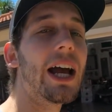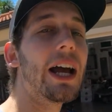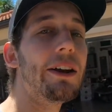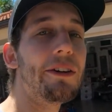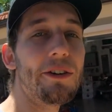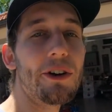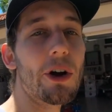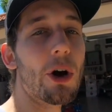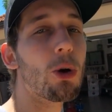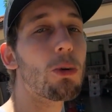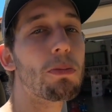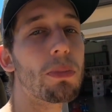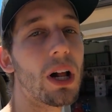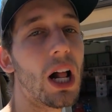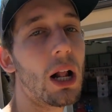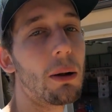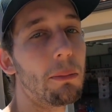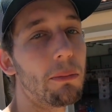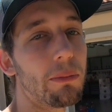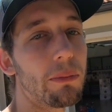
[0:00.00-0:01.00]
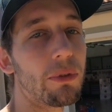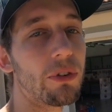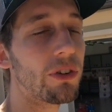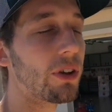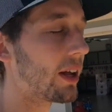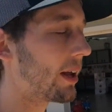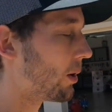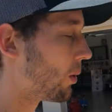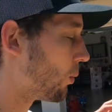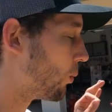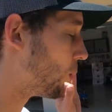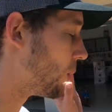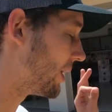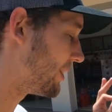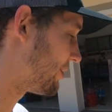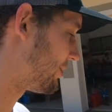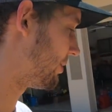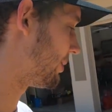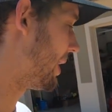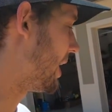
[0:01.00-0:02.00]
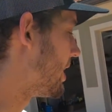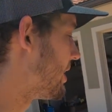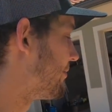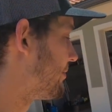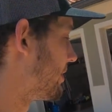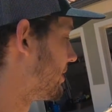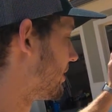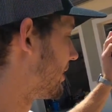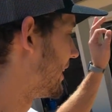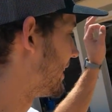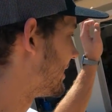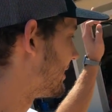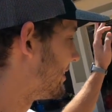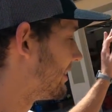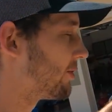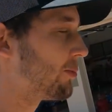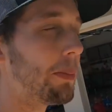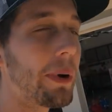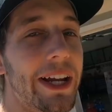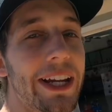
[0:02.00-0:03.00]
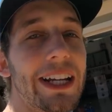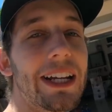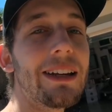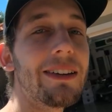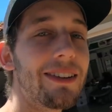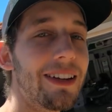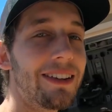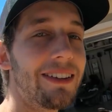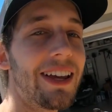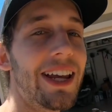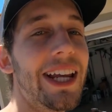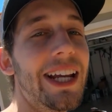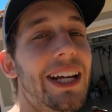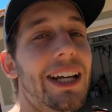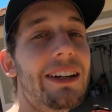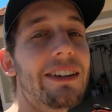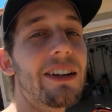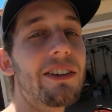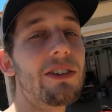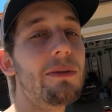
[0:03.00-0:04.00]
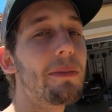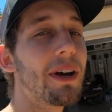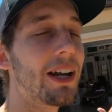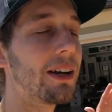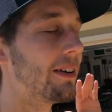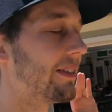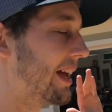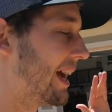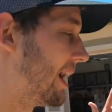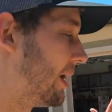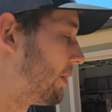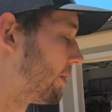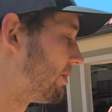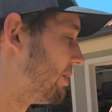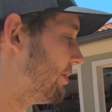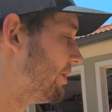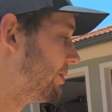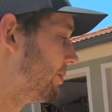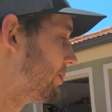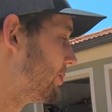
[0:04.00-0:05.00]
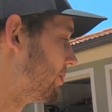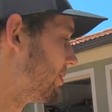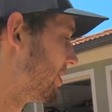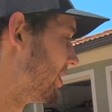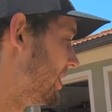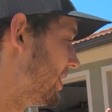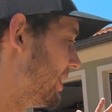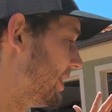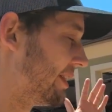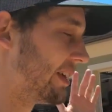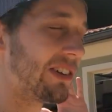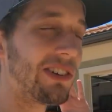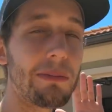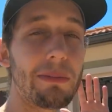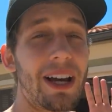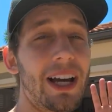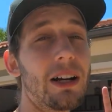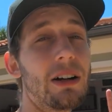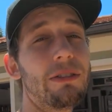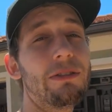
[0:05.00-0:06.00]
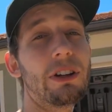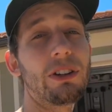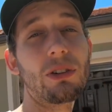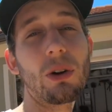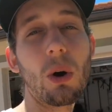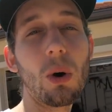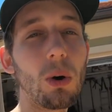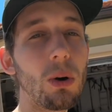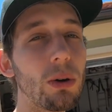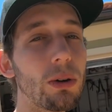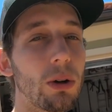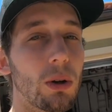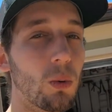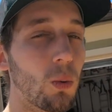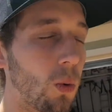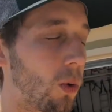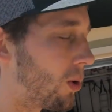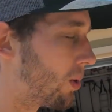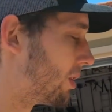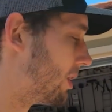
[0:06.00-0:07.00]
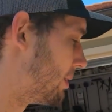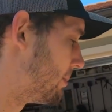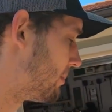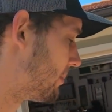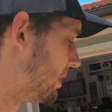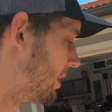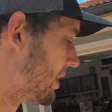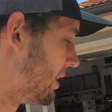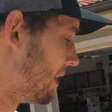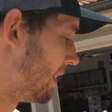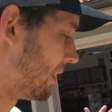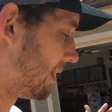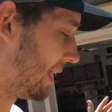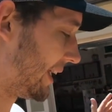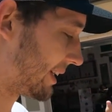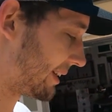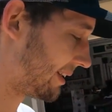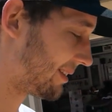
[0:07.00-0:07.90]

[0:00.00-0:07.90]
had no problems whatsoever. Like, this bike is a tank. It doesn't matter the altitude, doesn't matter if it's cold or warm. Like,